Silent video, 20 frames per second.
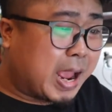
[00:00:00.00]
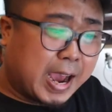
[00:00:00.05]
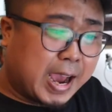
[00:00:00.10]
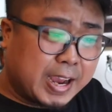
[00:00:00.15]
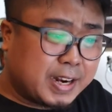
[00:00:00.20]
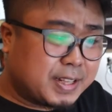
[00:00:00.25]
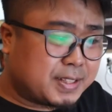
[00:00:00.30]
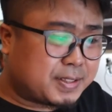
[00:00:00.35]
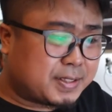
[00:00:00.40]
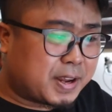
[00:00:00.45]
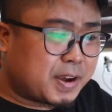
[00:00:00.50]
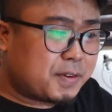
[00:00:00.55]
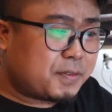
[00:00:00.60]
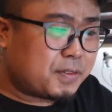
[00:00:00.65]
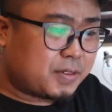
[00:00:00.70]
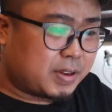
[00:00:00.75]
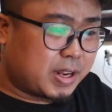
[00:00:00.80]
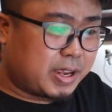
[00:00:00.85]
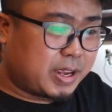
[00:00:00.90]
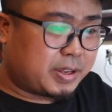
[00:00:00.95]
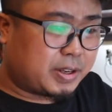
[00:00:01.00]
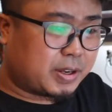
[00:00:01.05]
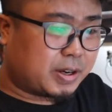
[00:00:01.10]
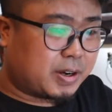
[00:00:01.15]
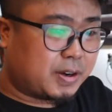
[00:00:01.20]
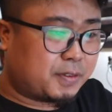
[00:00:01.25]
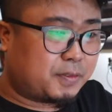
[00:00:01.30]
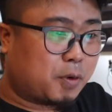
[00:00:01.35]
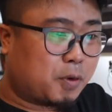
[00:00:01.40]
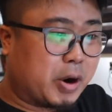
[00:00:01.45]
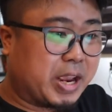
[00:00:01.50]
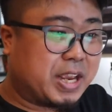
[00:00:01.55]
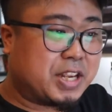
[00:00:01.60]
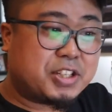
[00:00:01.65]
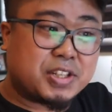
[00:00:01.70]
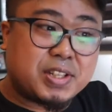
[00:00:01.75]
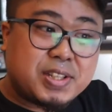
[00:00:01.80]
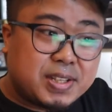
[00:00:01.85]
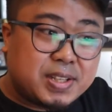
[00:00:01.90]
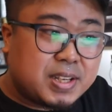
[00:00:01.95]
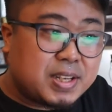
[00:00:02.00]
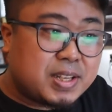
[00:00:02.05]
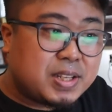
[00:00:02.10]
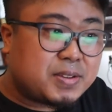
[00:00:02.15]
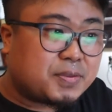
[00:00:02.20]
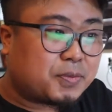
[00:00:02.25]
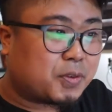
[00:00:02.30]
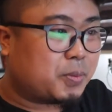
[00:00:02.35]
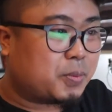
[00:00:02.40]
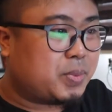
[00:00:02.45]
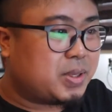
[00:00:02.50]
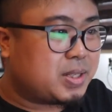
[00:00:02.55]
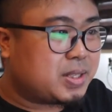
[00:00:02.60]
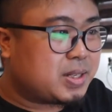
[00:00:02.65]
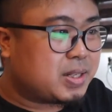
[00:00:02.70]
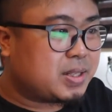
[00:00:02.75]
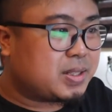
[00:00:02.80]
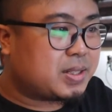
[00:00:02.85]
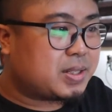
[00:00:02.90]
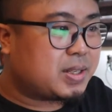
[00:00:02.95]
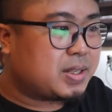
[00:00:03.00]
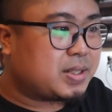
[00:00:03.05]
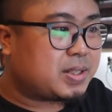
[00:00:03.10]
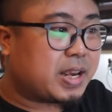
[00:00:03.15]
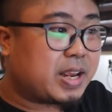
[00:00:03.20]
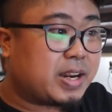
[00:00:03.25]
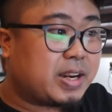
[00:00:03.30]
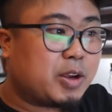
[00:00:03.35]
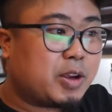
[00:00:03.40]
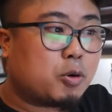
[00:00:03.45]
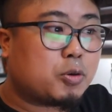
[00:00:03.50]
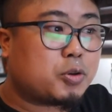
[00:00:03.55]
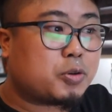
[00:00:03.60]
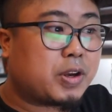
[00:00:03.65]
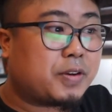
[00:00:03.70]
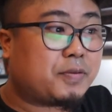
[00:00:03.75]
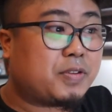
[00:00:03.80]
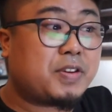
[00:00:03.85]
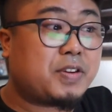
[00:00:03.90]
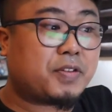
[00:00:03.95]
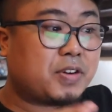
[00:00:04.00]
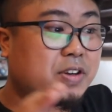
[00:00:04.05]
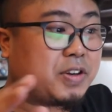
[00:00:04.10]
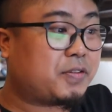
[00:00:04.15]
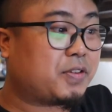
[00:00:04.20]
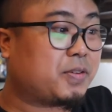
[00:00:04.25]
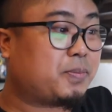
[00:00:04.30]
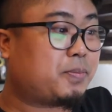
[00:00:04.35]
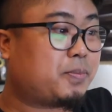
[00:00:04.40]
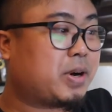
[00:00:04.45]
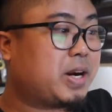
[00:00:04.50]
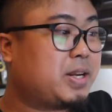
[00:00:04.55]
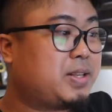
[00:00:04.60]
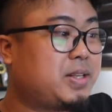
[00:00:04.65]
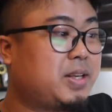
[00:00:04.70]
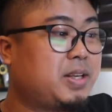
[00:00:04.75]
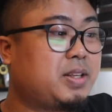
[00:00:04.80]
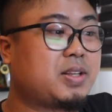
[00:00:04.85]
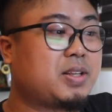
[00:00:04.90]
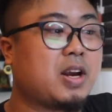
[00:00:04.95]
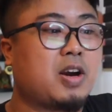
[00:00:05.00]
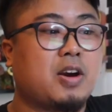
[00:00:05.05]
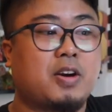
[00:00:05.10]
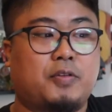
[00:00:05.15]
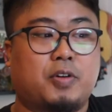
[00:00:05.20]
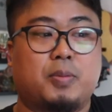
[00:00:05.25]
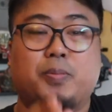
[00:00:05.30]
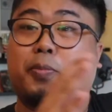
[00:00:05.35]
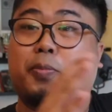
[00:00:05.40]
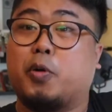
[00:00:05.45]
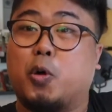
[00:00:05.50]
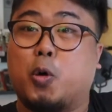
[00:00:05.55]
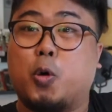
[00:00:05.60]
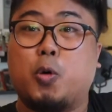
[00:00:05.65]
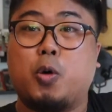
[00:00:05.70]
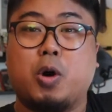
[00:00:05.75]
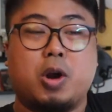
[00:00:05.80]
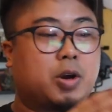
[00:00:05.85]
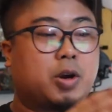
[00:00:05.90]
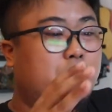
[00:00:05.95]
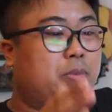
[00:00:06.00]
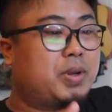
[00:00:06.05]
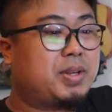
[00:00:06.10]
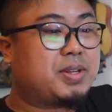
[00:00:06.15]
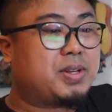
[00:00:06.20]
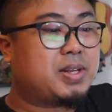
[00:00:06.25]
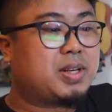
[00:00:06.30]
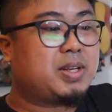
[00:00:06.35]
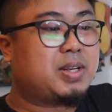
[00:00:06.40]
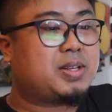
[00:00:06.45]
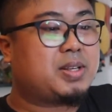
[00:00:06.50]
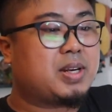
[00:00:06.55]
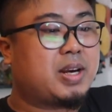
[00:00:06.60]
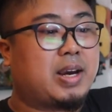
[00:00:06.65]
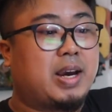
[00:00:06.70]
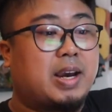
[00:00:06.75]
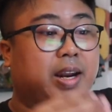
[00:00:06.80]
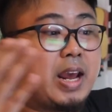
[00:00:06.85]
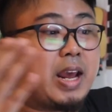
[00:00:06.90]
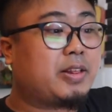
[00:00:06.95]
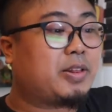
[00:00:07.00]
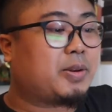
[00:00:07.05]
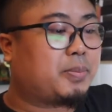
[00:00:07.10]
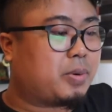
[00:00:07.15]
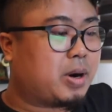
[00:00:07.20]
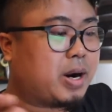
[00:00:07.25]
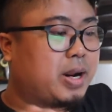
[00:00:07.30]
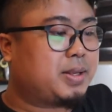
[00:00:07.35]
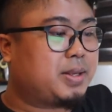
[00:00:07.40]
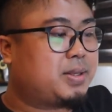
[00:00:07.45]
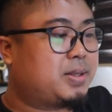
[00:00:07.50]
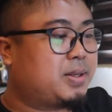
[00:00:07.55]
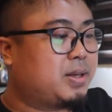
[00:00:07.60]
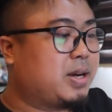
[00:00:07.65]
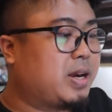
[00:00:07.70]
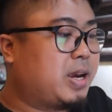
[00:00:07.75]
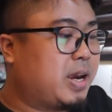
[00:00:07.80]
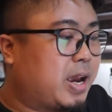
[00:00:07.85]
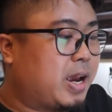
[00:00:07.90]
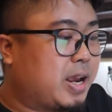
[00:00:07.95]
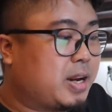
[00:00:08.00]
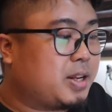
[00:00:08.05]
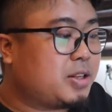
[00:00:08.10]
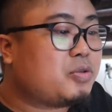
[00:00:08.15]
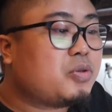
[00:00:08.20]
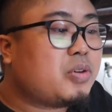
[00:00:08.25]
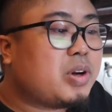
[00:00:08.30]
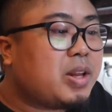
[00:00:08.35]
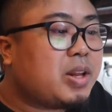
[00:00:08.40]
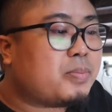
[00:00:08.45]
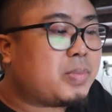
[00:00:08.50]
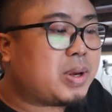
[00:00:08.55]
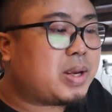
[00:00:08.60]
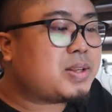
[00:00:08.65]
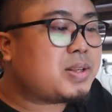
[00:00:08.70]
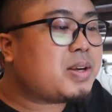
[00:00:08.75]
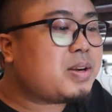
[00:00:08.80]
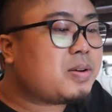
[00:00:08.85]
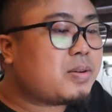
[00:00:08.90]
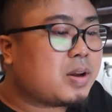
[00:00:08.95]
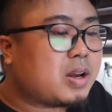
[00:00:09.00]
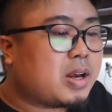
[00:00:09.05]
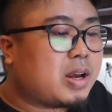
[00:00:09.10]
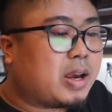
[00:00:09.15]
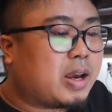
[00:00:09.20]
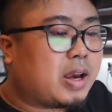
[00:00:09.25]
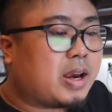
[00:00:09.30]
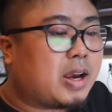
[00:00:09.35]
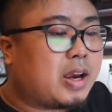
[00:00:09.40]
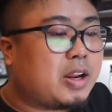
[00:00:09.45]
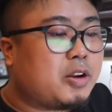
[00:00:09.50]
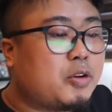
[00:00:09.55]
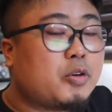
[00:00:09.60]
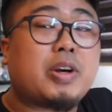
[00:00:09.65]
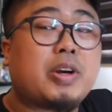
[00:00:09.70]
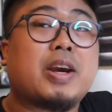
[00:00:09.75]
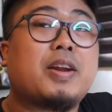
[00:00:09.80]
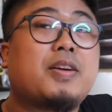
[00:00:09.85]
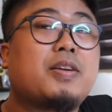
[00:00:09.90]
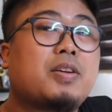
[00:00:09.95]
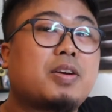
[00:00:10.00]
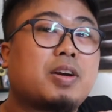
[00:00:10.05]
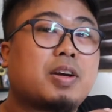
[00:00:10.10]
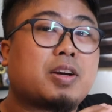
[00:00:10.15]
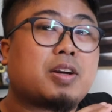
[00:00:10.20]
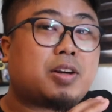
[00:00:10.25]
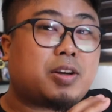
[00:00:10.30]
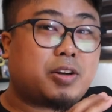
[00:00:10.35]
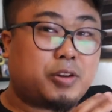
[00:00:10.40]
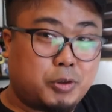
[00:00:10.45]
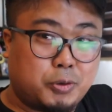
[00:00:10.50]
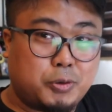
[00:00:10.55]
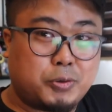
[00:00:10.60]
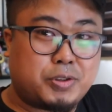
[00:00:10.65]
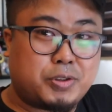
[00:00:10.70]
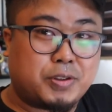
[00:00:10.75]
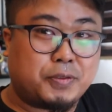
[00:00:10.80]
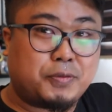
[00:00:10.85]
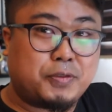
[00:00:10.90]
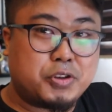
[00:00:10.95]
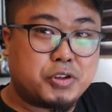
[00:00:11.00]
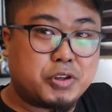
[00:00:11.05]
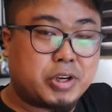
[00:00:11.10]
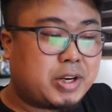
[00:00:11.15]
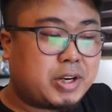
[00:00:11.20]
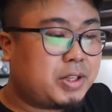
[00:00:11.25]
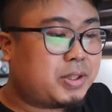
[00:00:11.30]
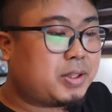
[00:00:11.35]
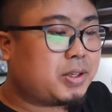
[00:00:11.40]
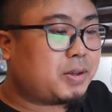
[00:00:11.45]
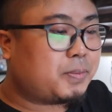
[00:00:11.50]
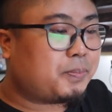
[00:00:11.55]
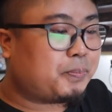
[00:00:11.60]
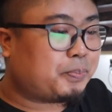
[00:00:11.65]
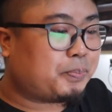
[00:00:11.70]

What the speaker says: other stuff, like for agencies, for businesses, and they also have different pricings from pro, business, and enterprise. And it's really amazing. And you can use the visual editor